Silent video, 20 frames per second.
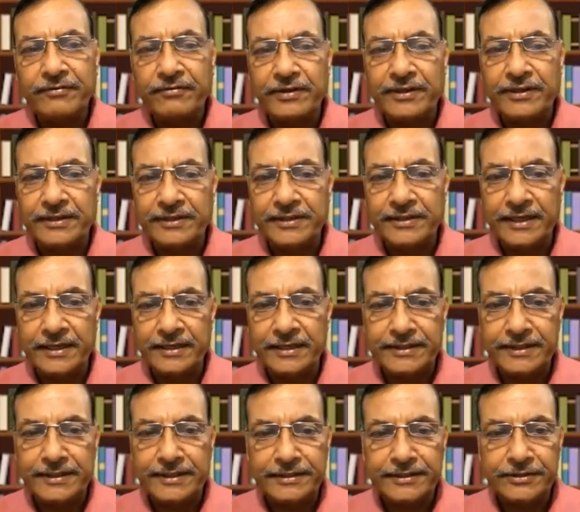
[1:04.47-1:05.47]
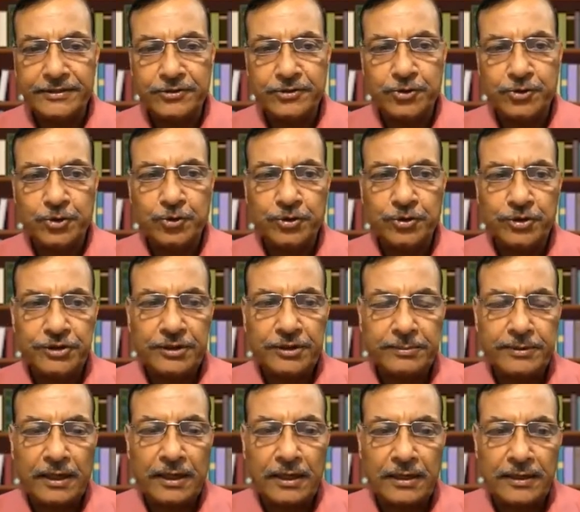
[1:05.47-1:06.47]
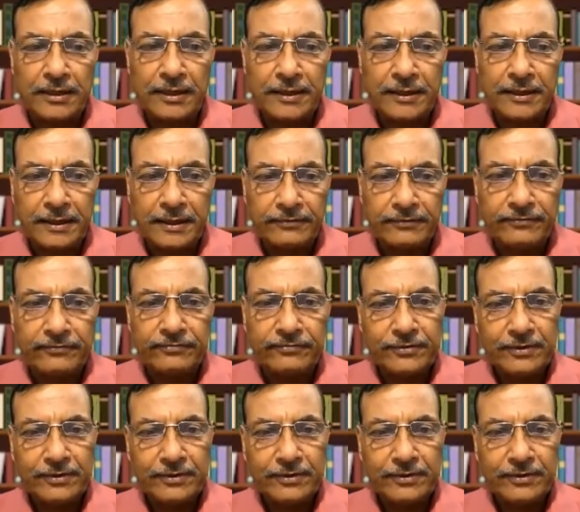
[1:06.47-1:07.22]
whether there is any injury of the ulnar nerve.